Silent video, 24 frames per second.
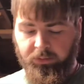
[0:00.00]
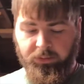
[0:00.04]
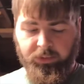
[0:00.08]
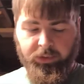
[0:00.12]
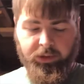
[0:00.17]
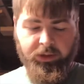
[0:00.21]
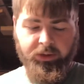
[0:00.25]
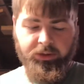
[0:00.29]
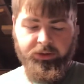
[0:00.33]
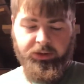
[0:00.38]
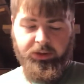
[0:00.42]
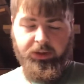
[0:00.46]

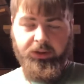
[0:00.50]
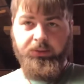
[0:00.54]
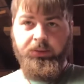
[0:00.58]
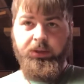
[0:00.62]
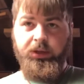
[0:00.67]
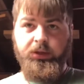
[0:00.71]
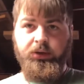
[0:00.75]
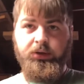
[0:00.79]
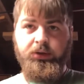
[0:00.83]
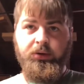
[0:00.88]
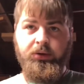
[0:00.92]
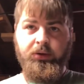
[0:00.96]
So I'm going to
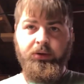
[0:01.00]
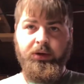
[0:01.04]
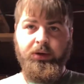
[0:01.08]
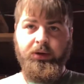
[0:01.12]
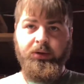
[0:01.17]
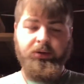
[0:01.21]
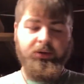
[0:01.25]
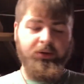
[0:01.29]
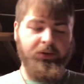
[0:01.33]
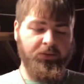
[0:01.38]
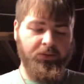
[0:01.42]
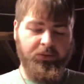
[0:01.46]
drill
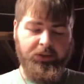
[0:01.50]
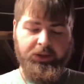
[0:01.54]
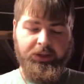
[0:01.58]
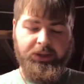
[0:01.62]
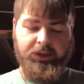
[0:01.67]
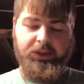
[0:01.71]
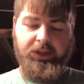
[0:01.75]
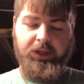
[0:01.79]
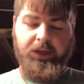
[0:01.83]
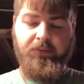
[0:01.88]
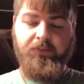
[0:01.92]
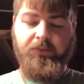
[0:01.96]
those with the
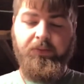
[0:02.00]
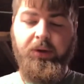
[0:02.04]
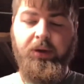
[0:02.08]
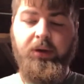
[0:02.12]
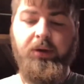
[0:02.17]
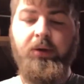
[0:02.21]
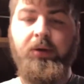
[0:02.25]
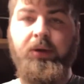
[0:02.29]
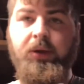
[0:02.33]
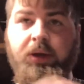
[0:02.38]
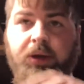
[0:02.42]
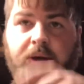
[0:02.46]
same bit
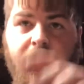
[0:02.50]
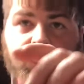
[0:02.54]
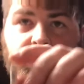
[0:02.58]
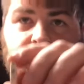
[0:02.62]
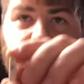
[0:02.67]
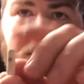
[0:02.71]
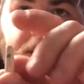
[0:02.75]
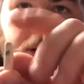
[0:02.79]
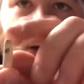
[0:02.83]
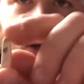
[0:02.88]
that I